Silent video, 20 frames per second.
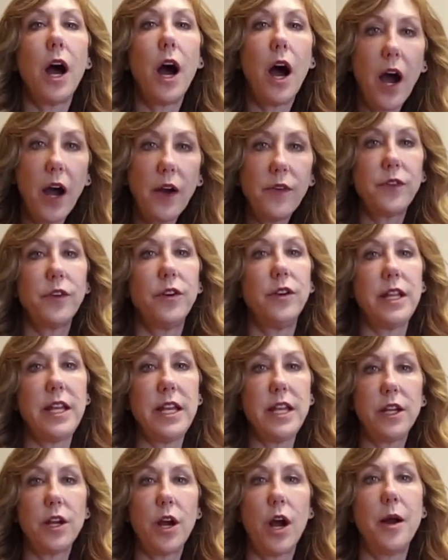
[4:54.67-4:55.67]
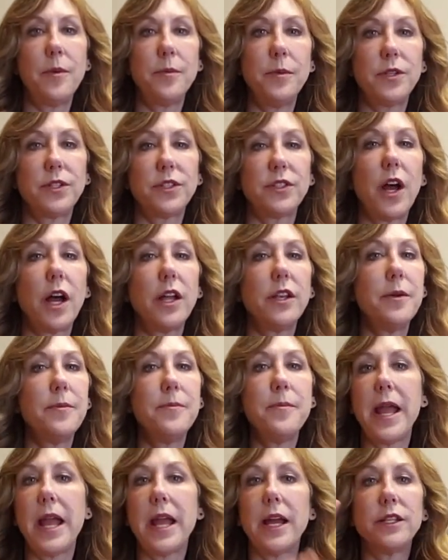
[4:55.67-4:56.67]
offered e-commerce saw
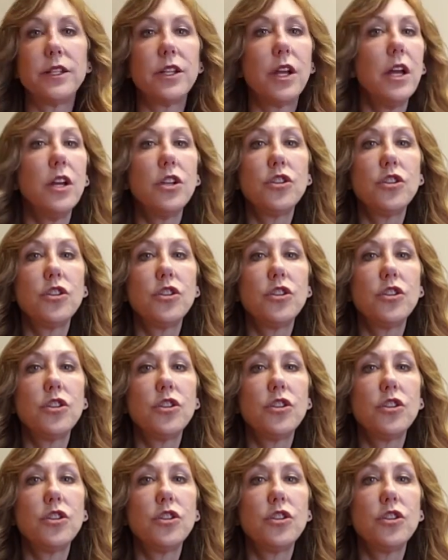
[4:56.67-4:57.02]
demand